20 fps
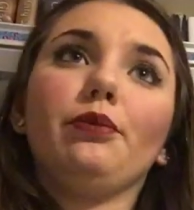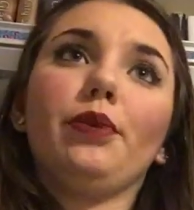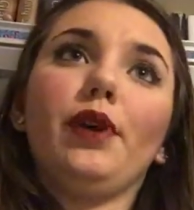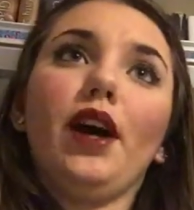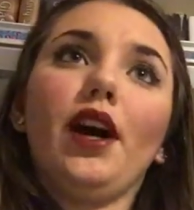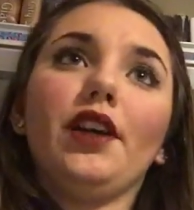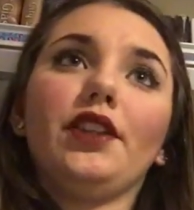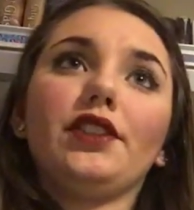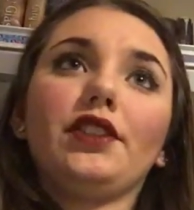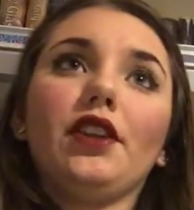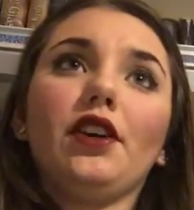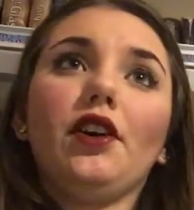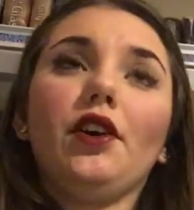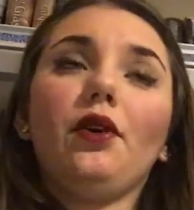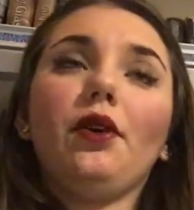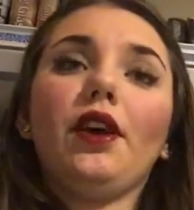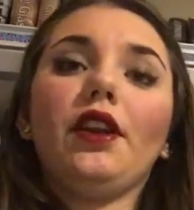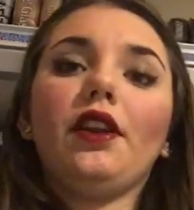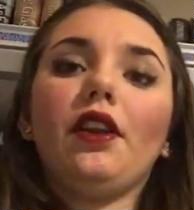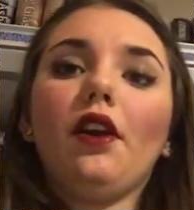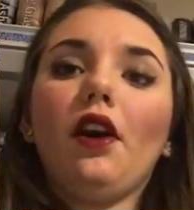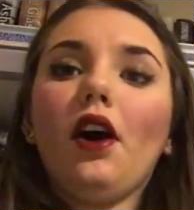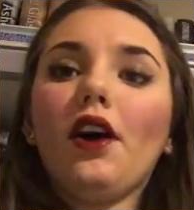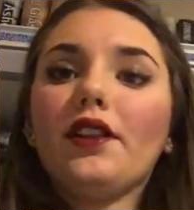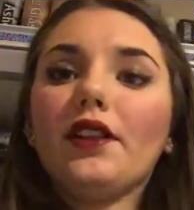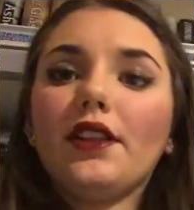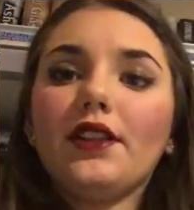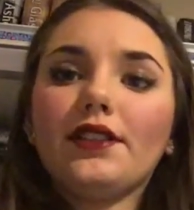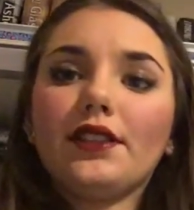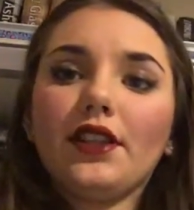and Pasco and the
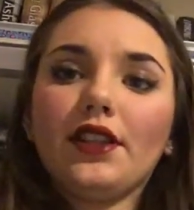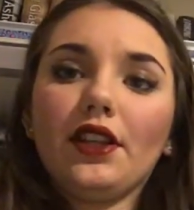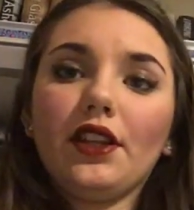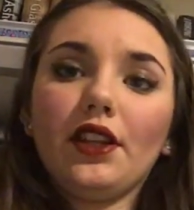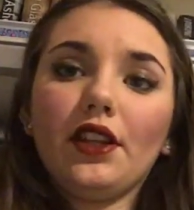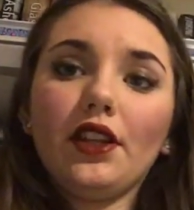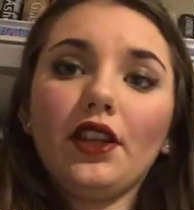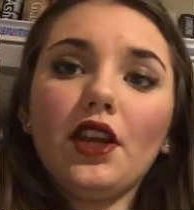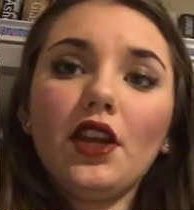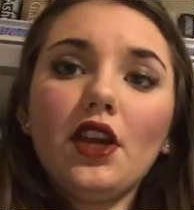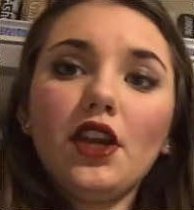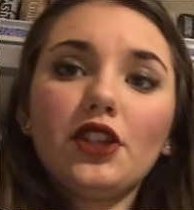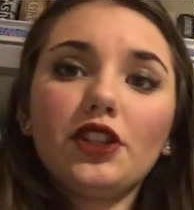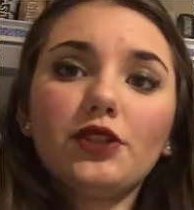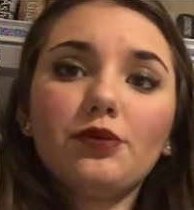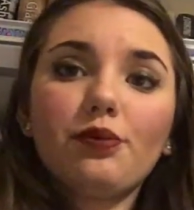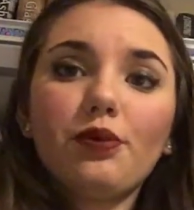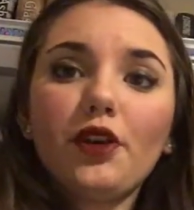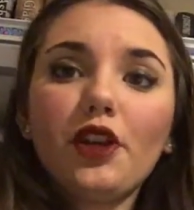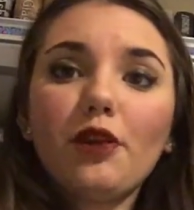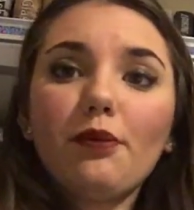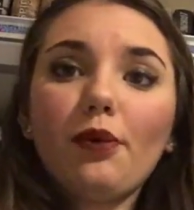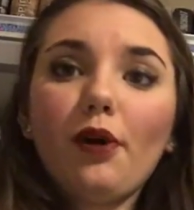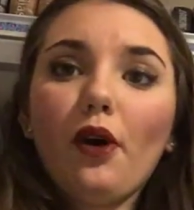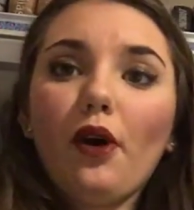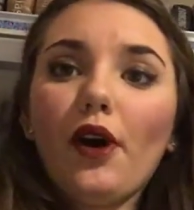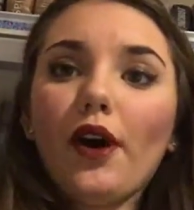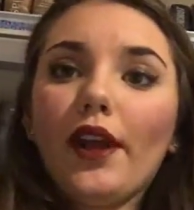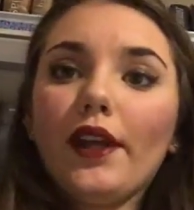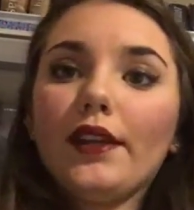others, and they split
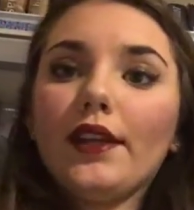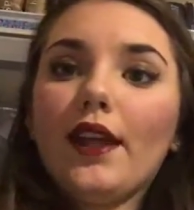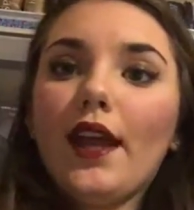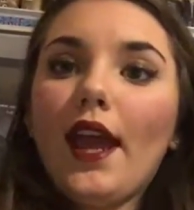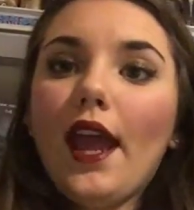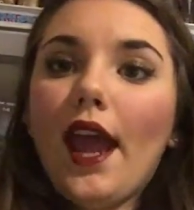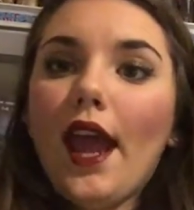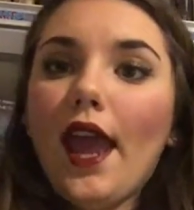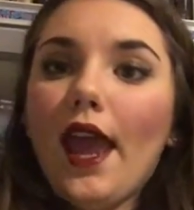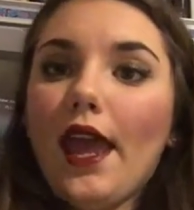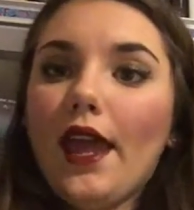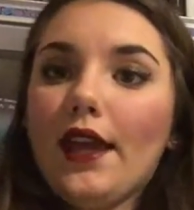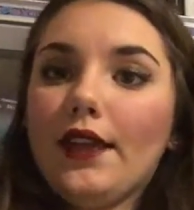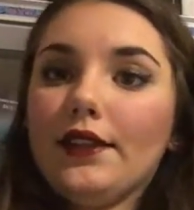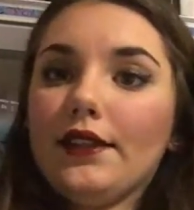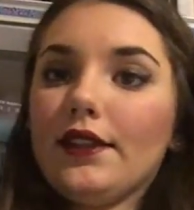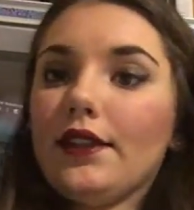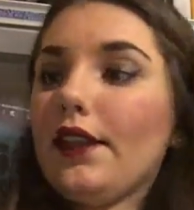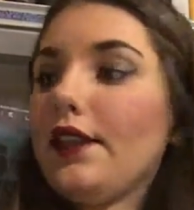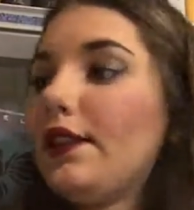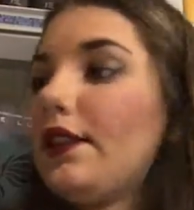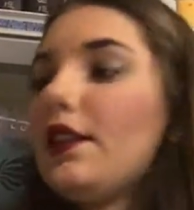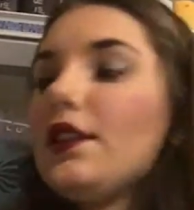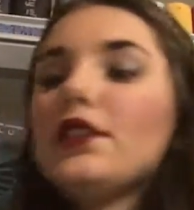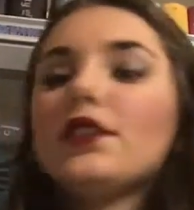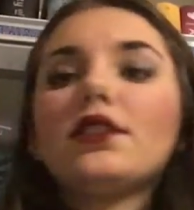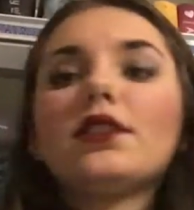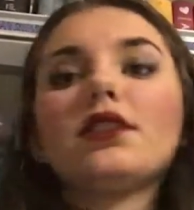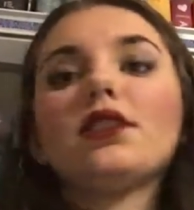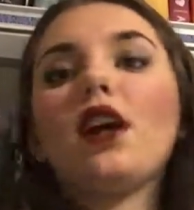apart, and they're
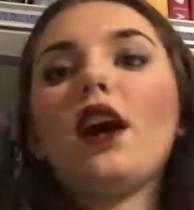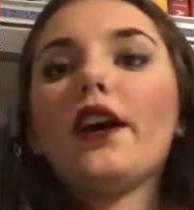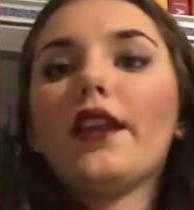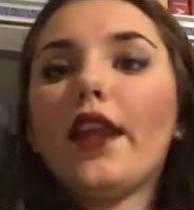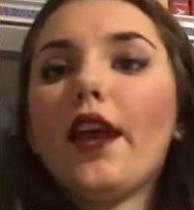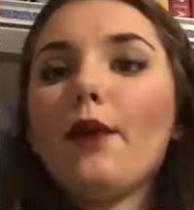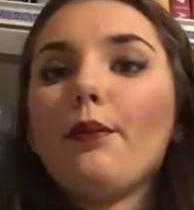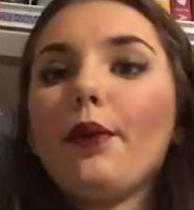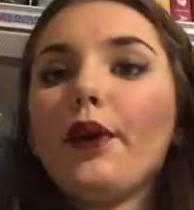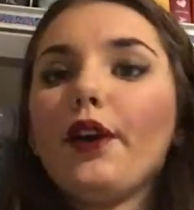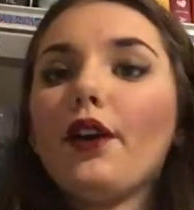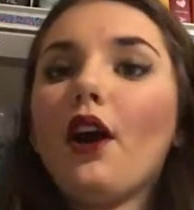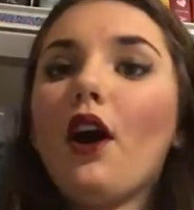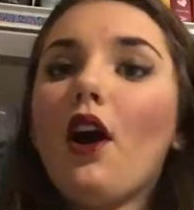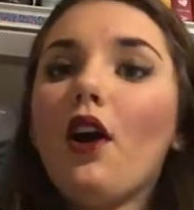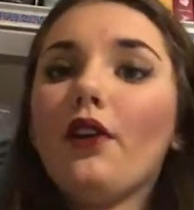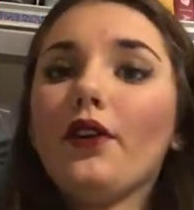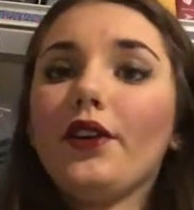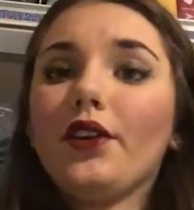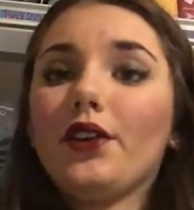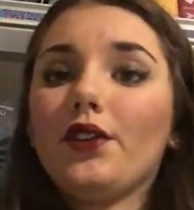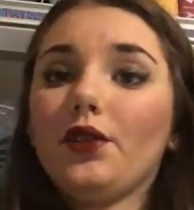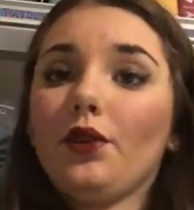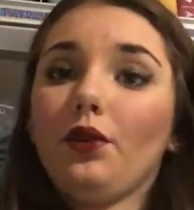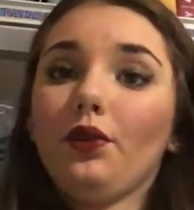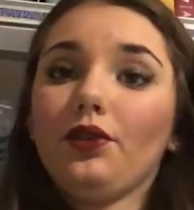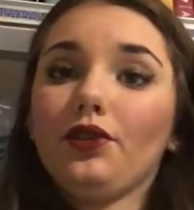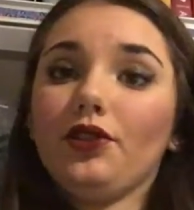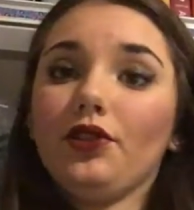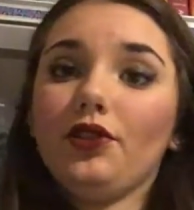getting shot at by colony
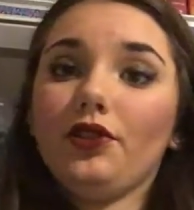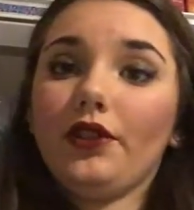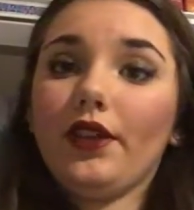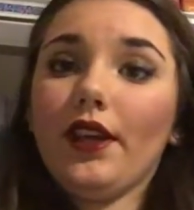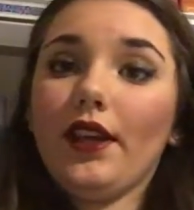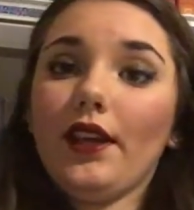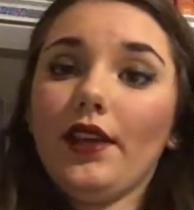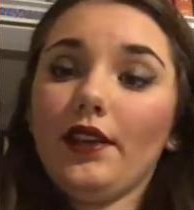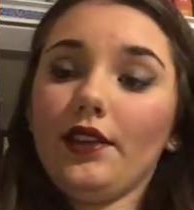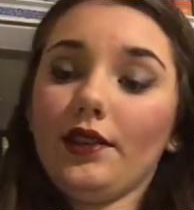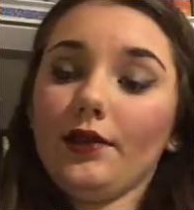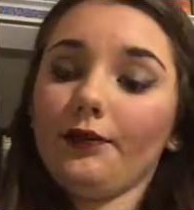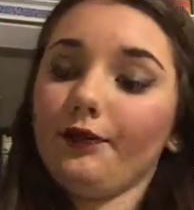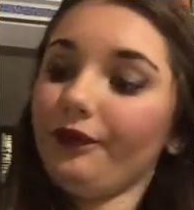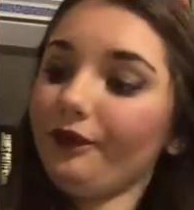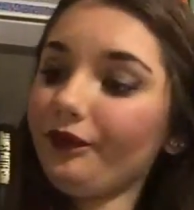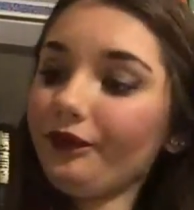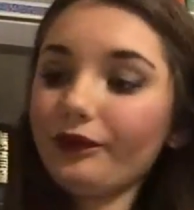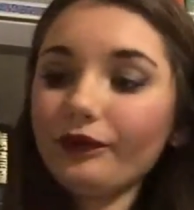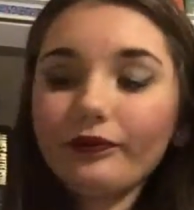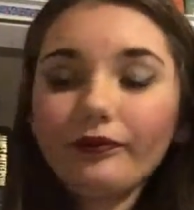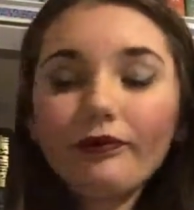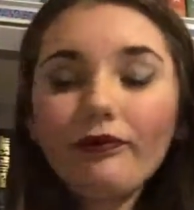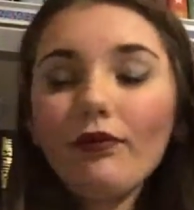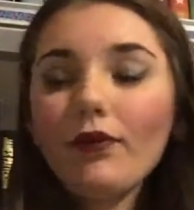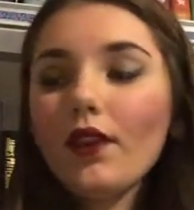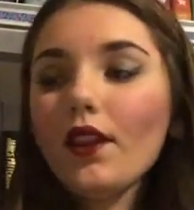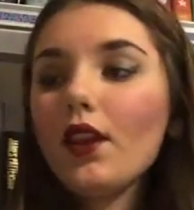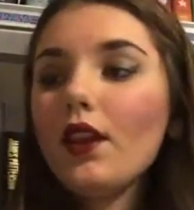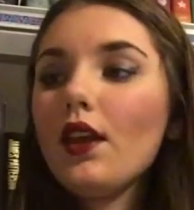soldiers, and
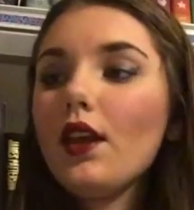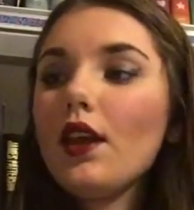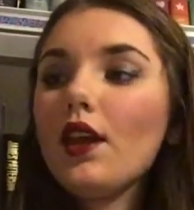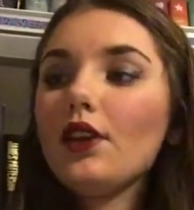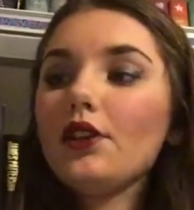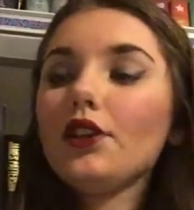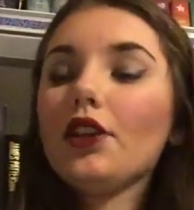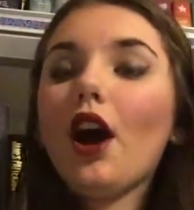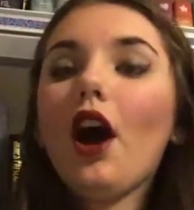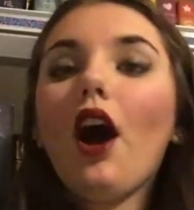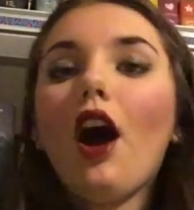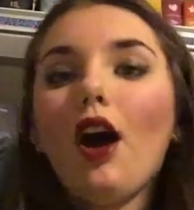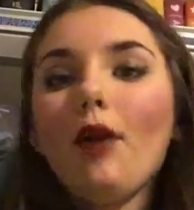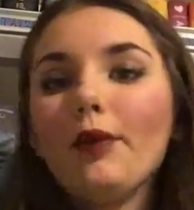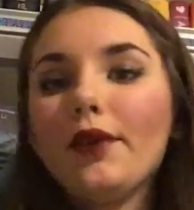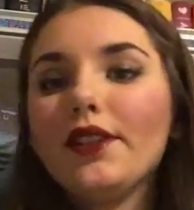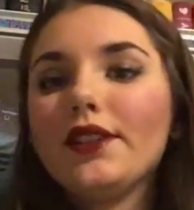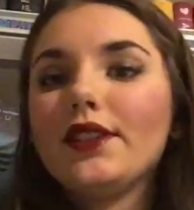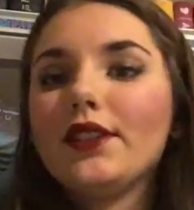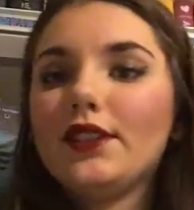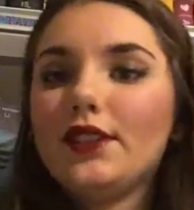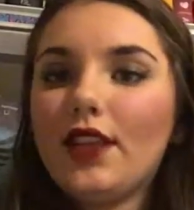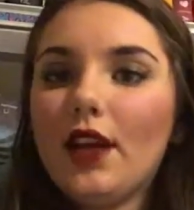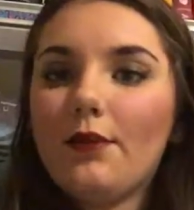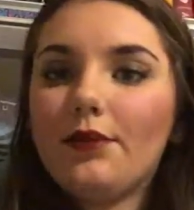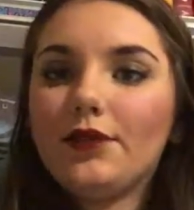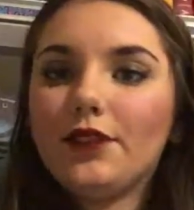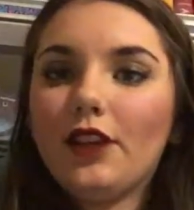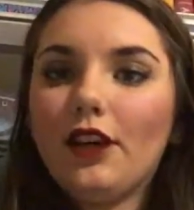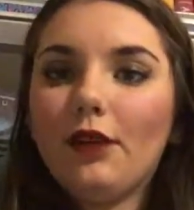Thomas
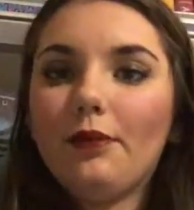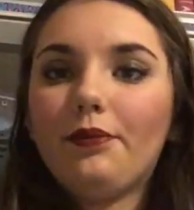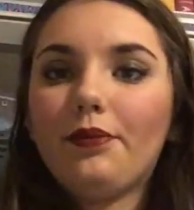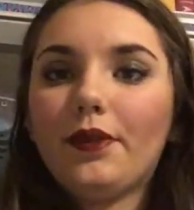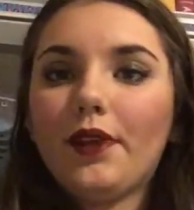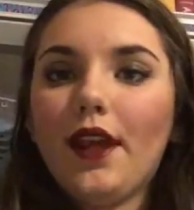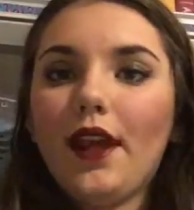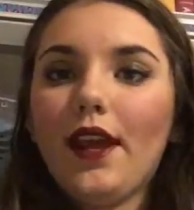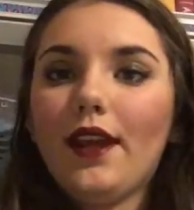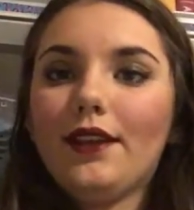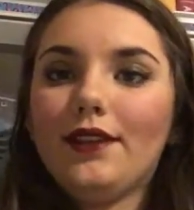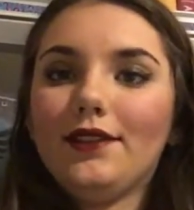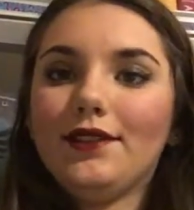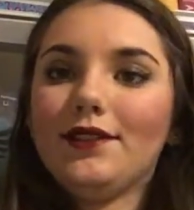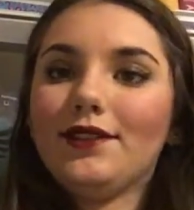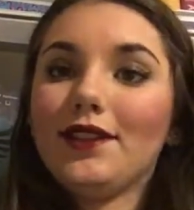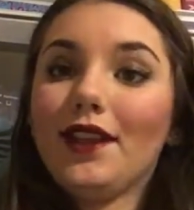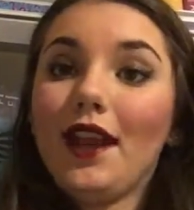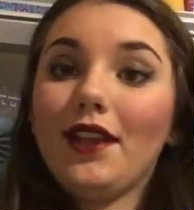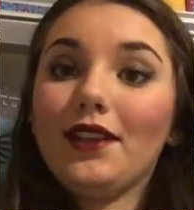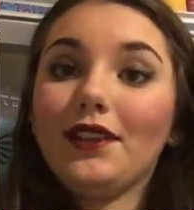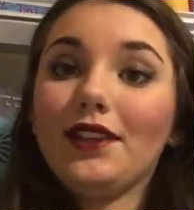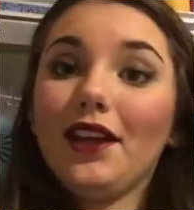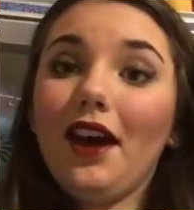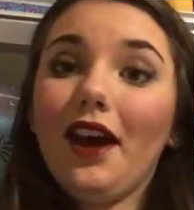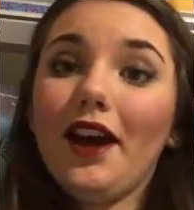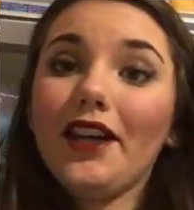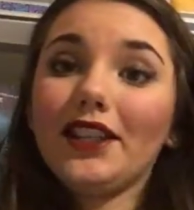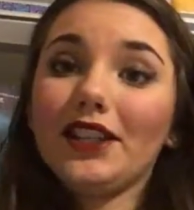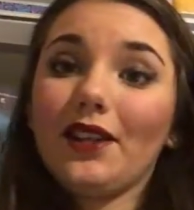steps up and
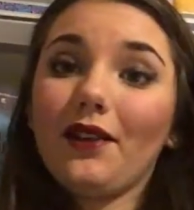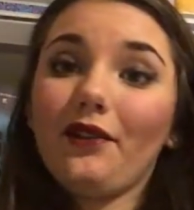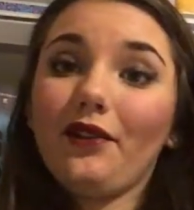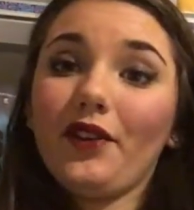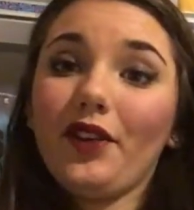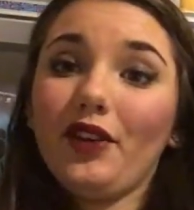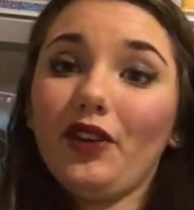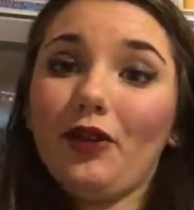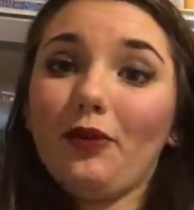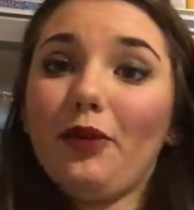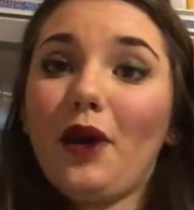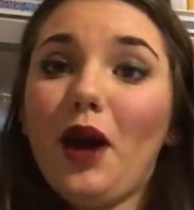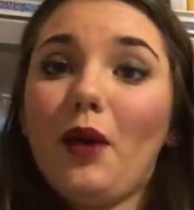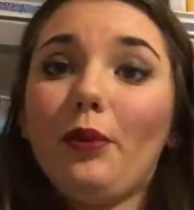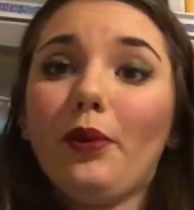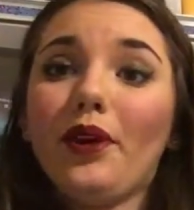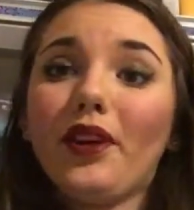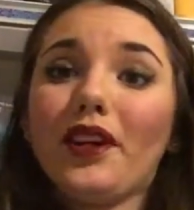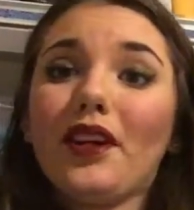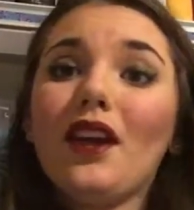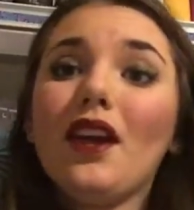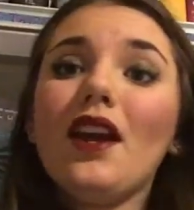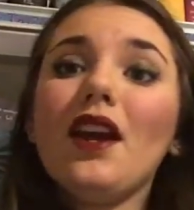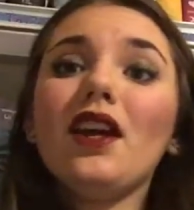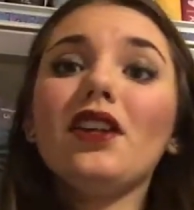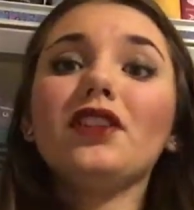dies for the public.